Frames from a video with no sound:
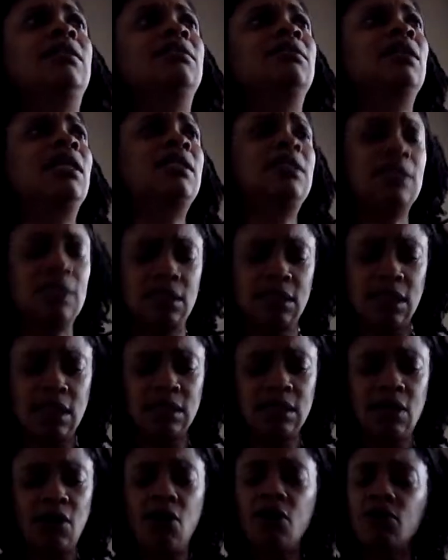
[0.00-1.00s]

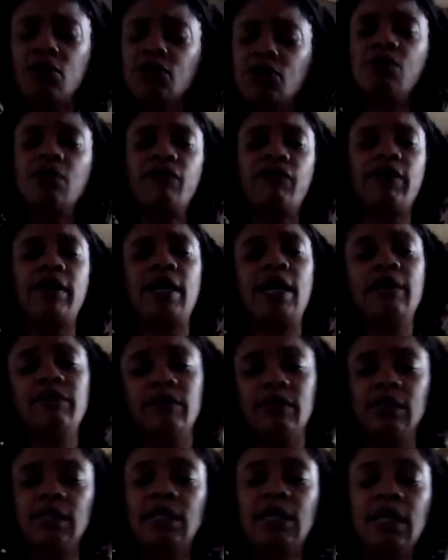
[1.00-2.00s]
it goes on
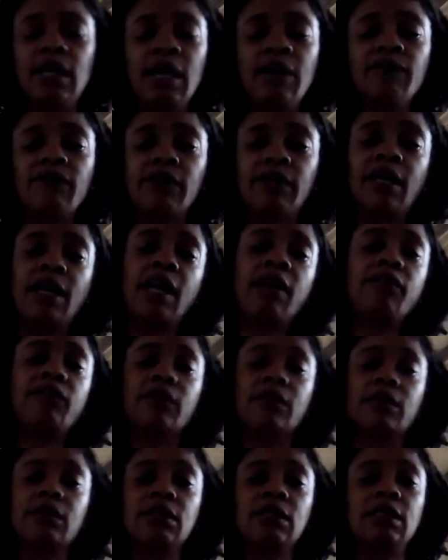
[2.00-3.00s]
forever and ever and
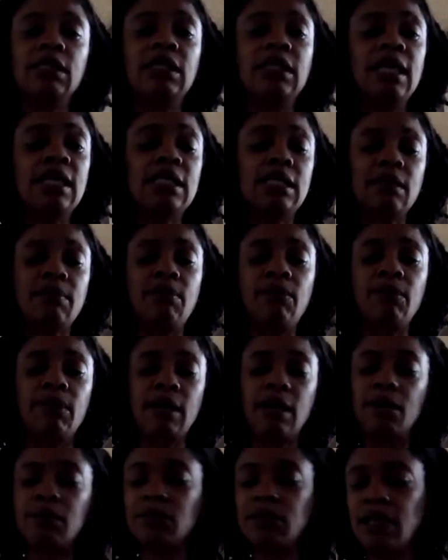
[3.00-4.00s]
ever. And that's the
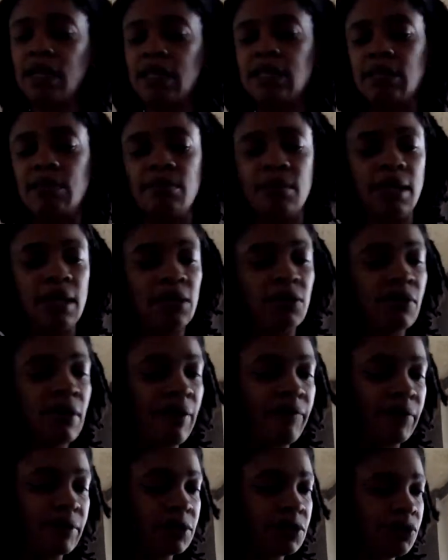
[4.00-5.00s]
point I'm trying to make. You
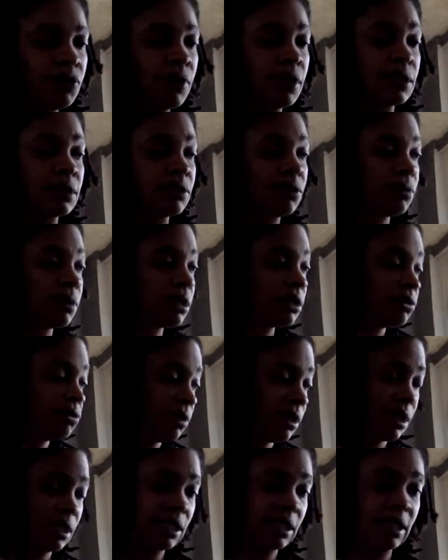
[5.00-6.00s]
have a choice of whether you
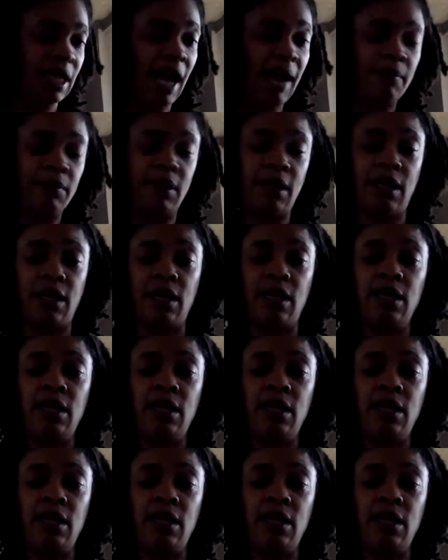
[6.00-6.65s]
want to stop that.